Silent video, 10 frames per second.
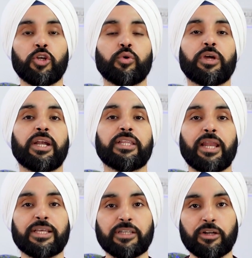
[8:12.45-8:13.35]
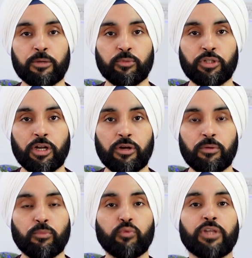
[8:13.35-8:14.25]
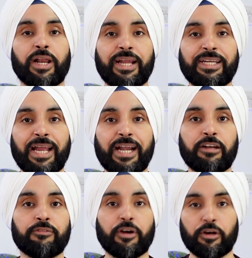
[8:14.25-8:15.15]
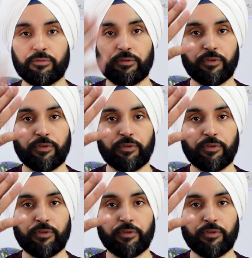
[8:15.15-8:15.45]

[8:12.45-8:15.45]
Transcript: To create the Nasagara mudra, move the right hand in front of the